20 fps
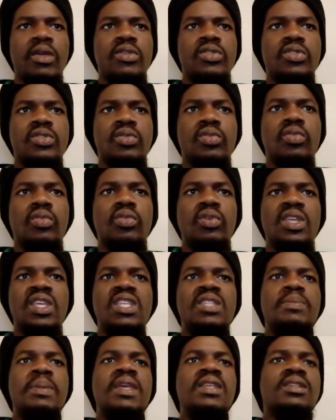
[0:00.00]
So
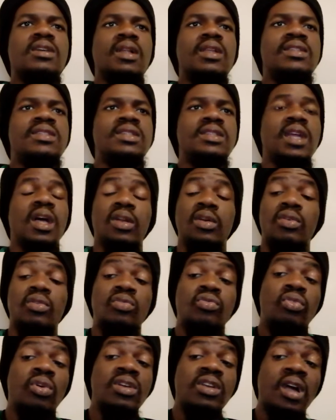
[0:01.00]
he's basically saying that
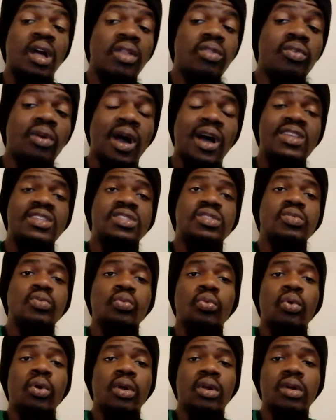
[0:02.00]
Ronaldo has to
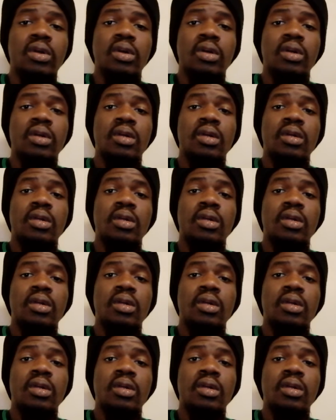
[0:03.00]
work.